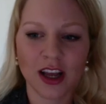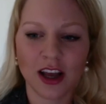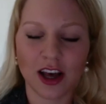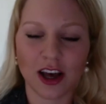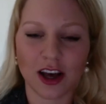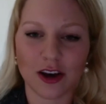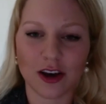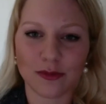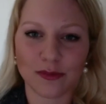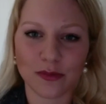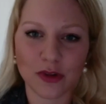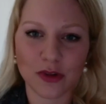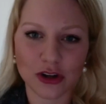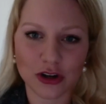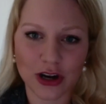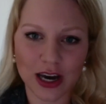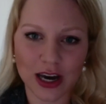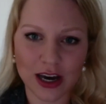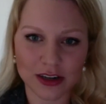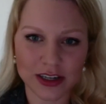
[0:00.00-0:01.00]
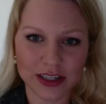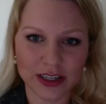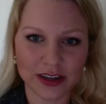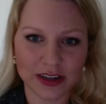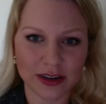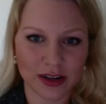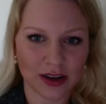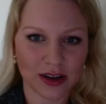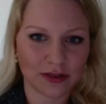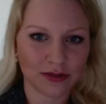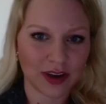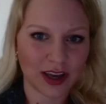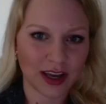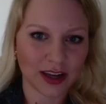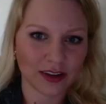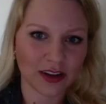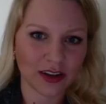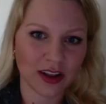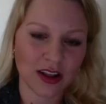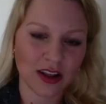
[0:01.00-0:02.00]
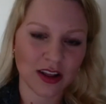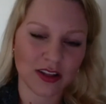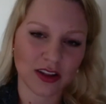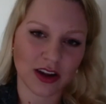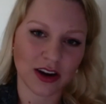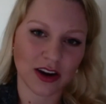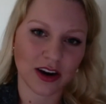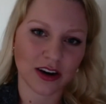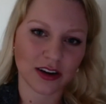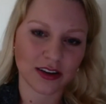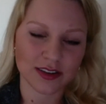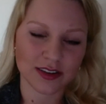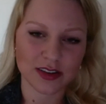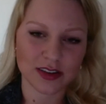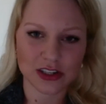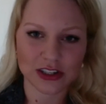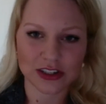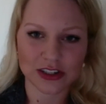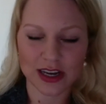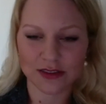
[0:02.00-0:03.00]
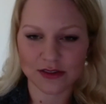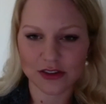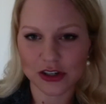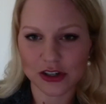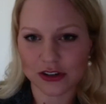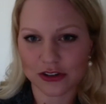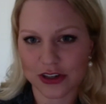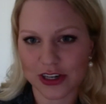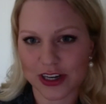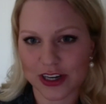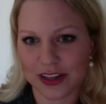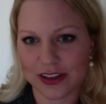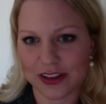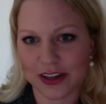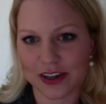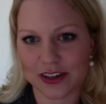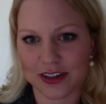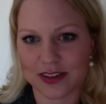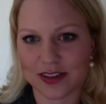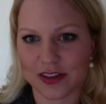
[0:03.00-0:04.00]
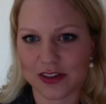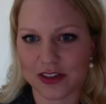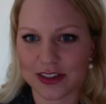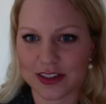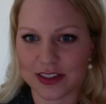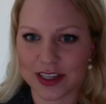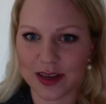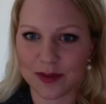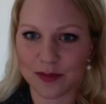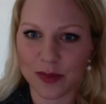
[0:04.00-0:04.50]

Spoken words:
how did it affect their decision to have children, their decision to get